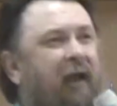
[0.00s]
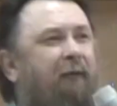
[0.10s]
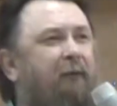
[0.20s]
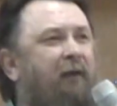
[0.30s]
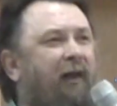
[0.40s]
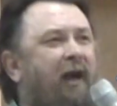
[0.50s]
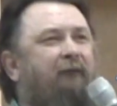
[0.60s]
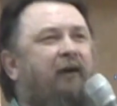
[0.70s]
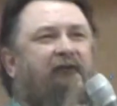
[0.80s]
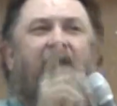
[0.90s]
give them
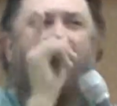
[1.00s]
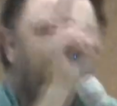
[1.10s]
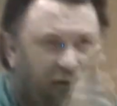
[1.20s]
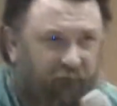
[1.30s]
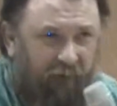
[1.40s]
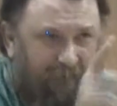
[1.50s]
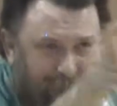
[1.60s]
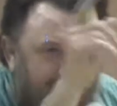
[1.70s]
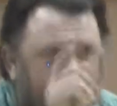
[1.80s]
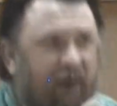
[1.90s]
deliverance. Listen,
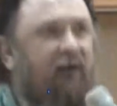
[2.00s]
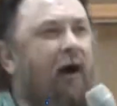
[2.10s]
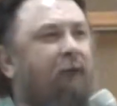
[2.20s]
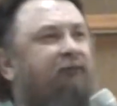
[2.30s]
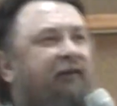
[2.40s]
it may not come